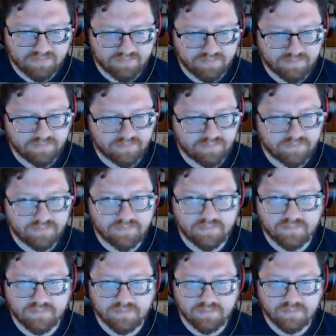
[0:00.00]

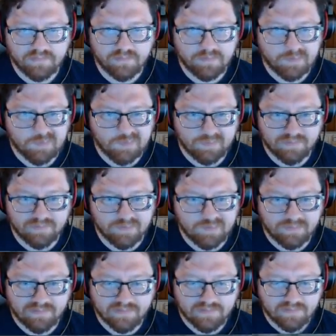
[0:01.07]

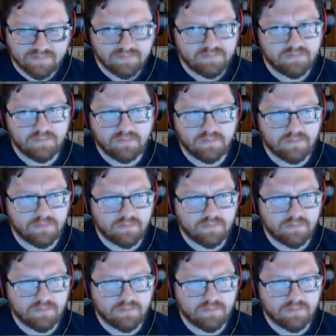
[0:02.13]
Nothing is said.